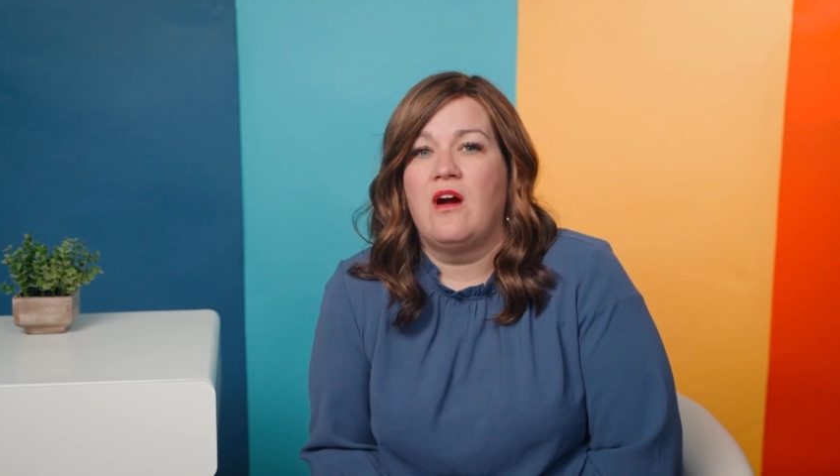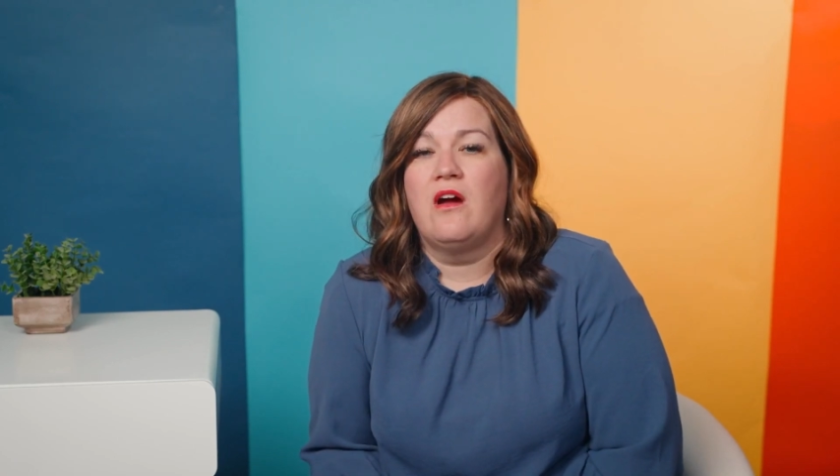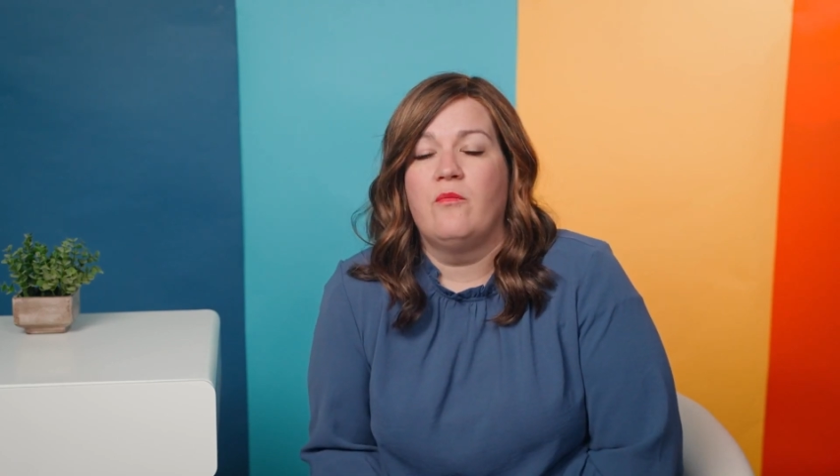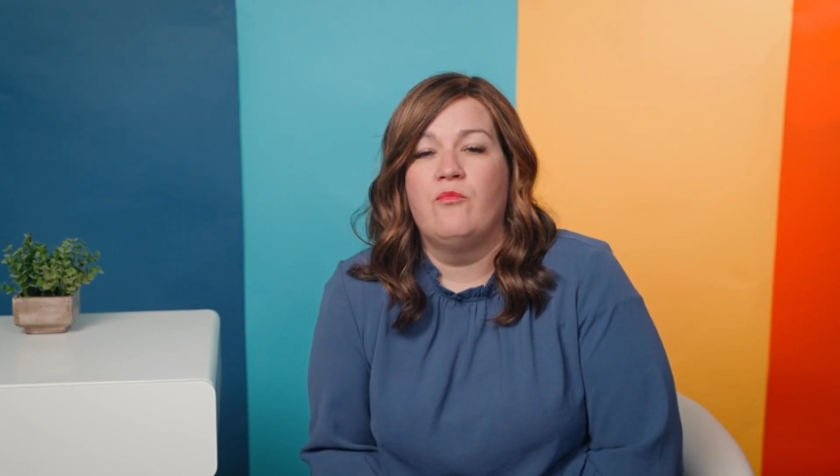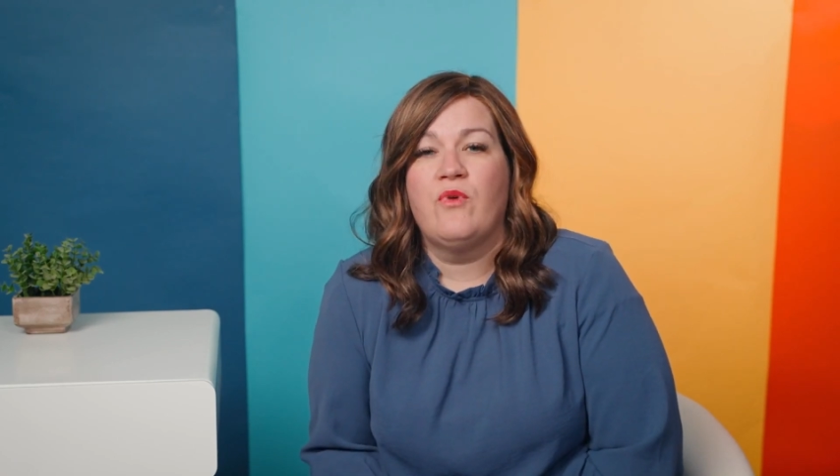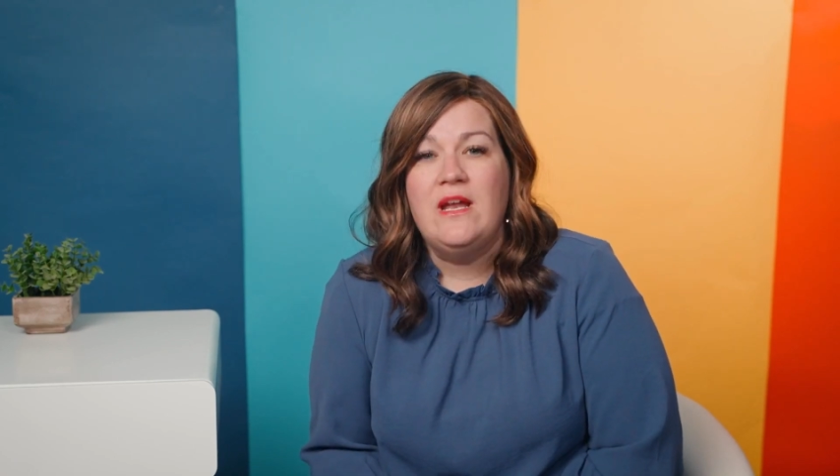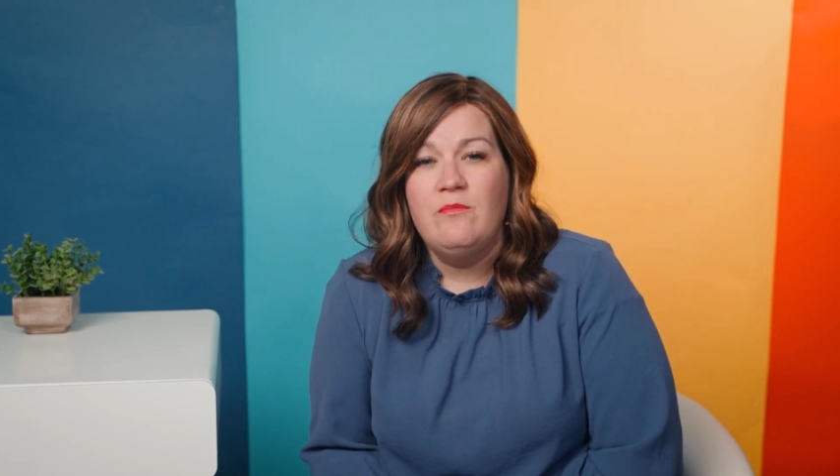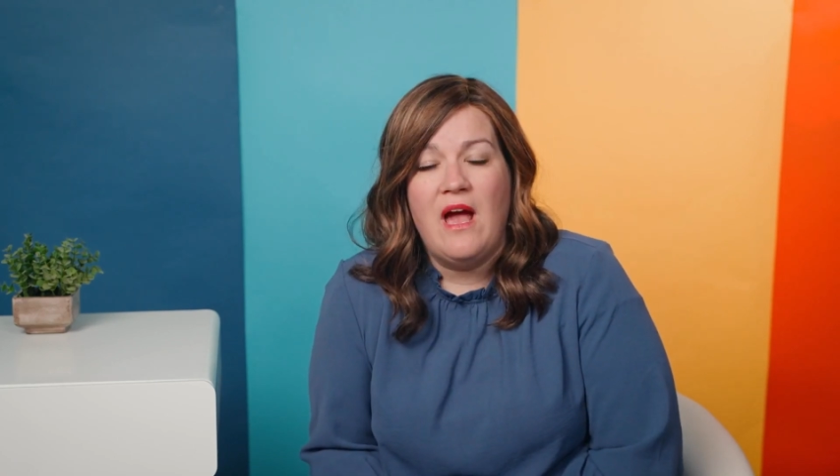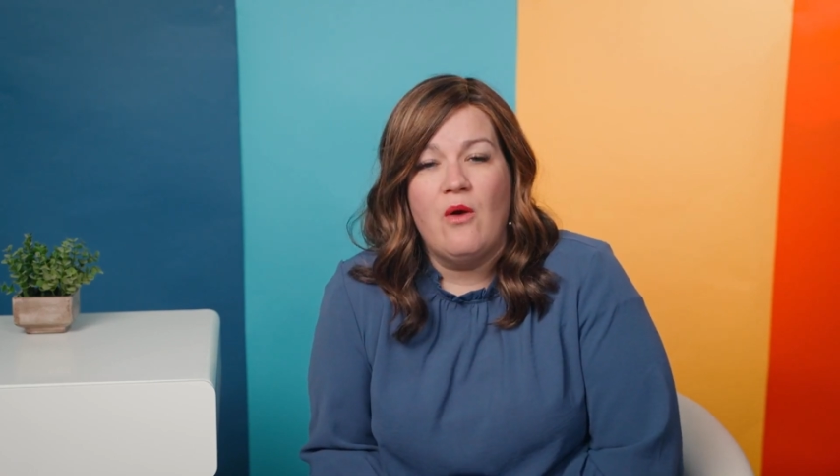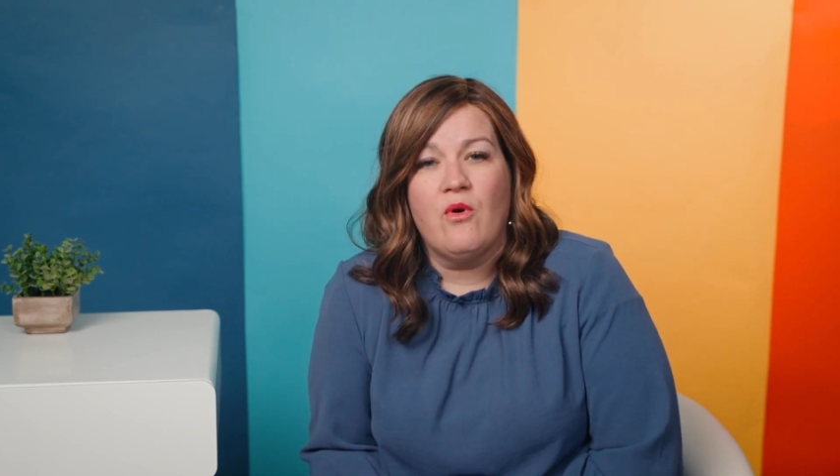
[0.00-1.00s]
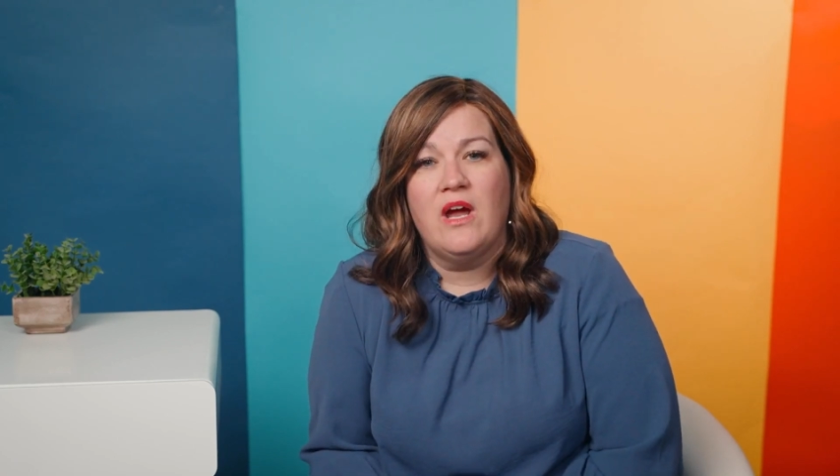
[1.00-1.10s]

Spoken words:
our brain power.